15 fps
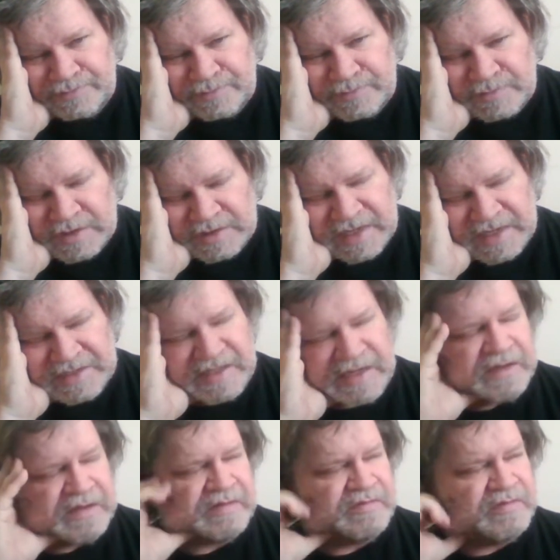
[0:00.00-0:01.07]
Because, like I said,
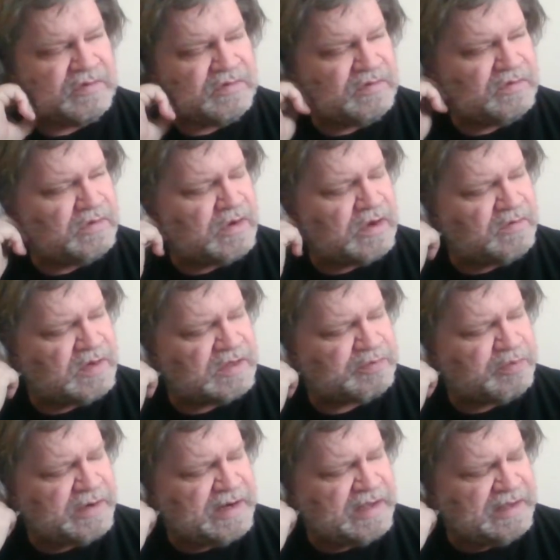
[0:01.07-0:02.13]
you know, where it was
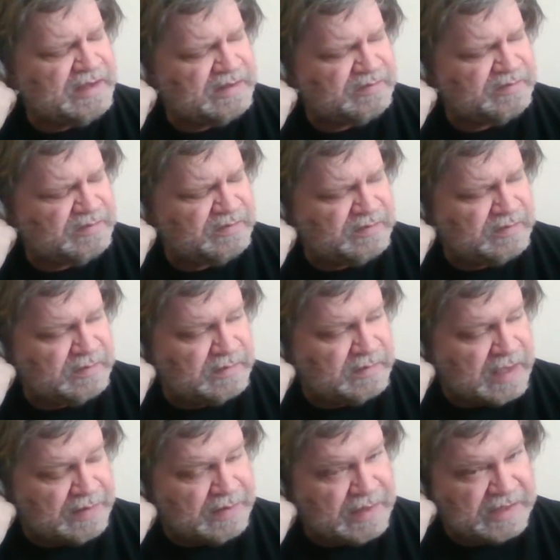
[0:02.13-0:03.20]
pointed out, you know,
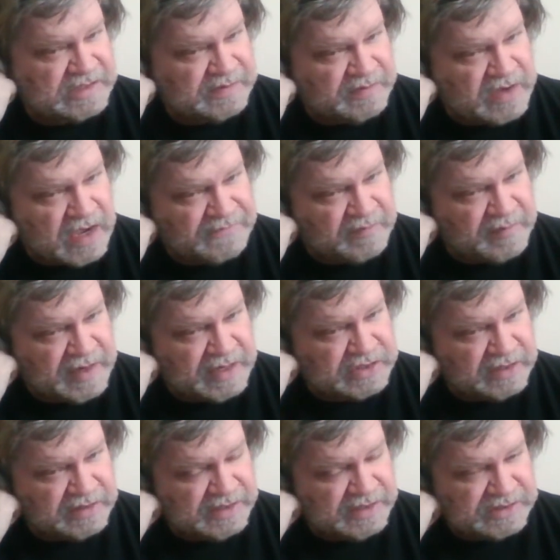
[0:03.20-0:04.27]
and I'd like some
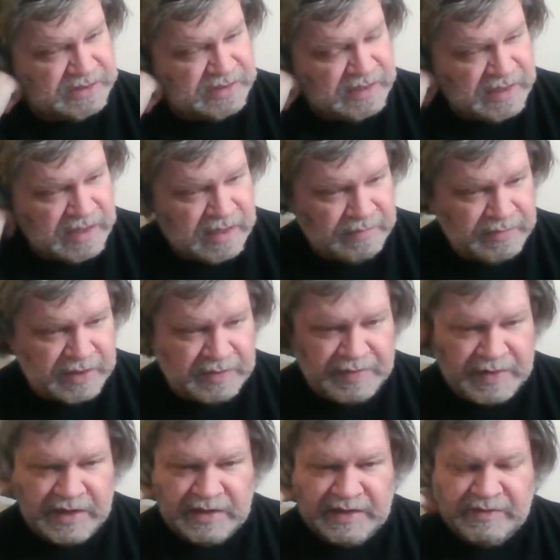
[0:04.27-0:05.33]
confirmation of this, but
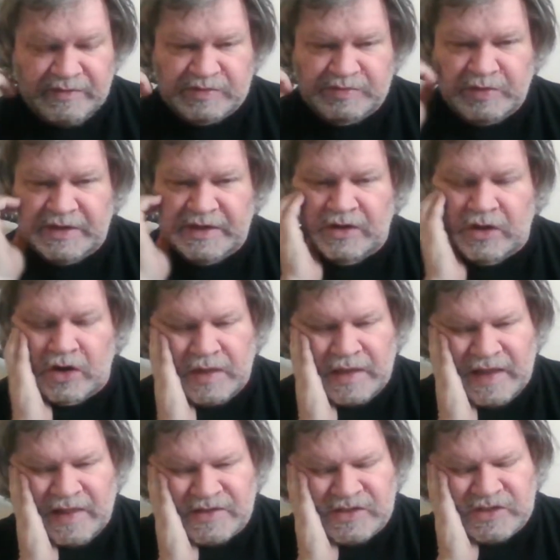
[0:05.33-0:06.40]
apparently it was put in
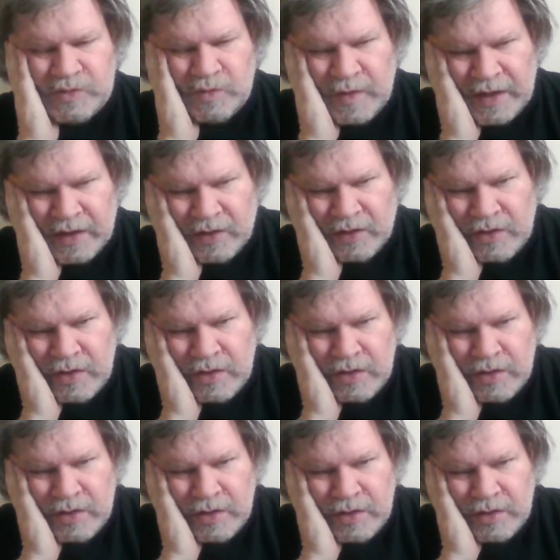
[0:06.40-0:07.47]
Harlan Ellison's will
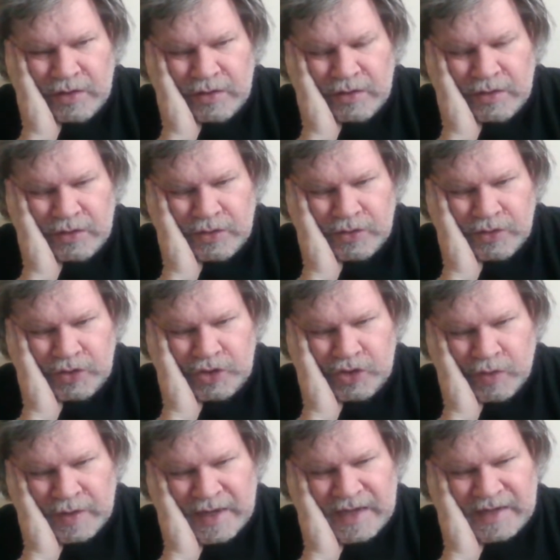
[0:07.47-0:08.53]

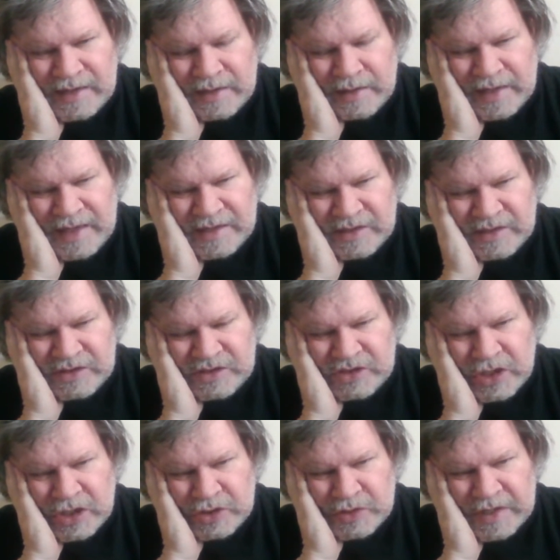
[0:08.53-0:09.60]
do not let
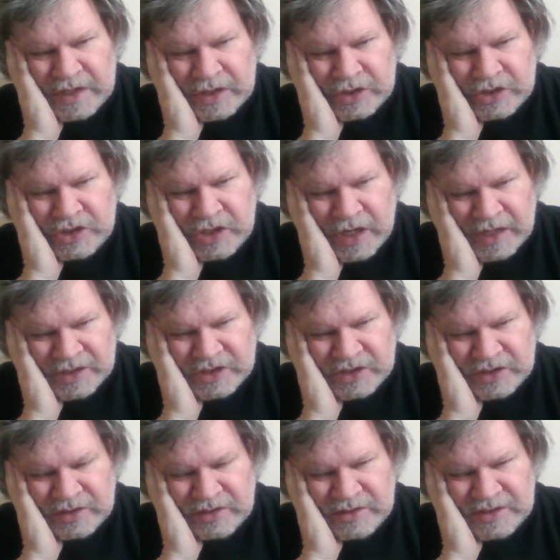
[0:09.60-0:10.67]
Star Trek
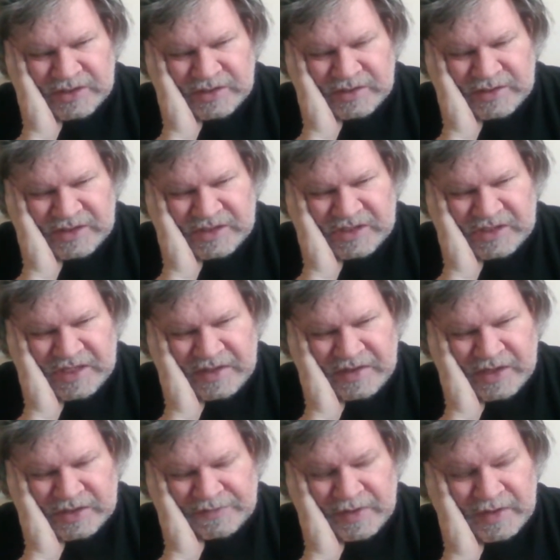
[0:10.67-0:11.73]
touch sit in
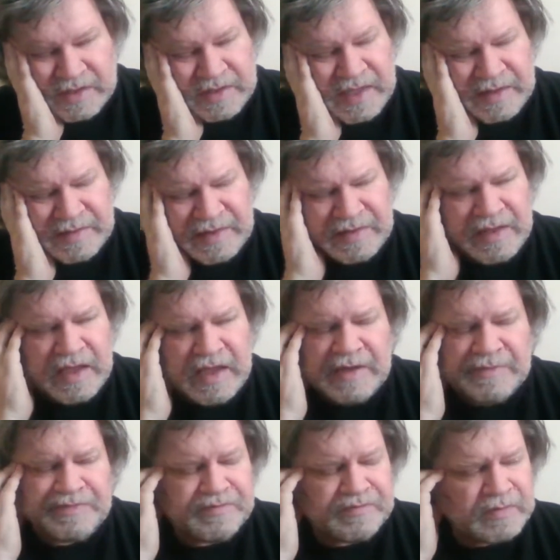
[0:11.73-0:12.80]
the edge of because he had
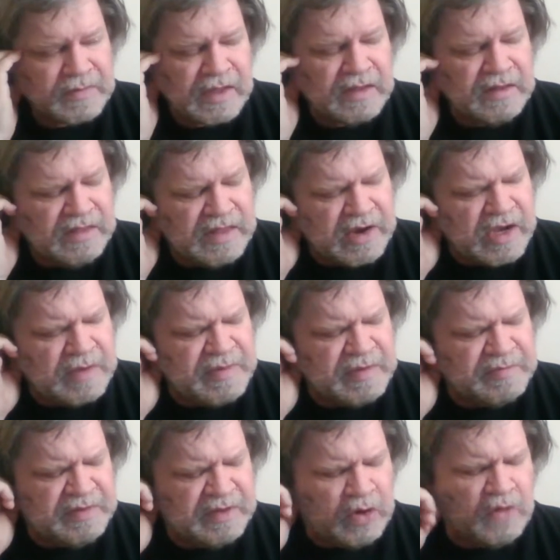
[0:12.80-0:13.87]
there had
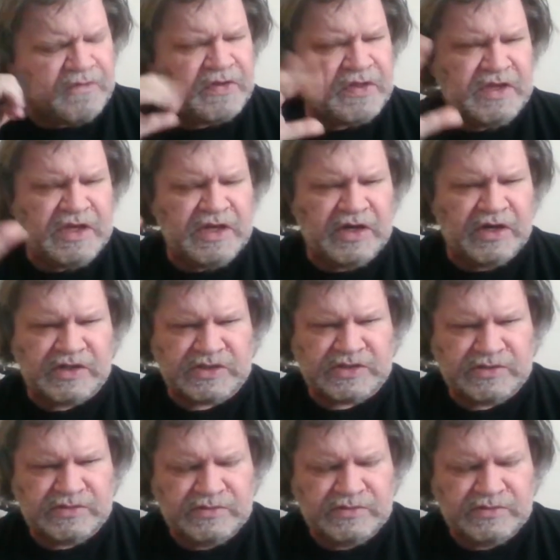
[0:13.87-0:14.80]
been over the years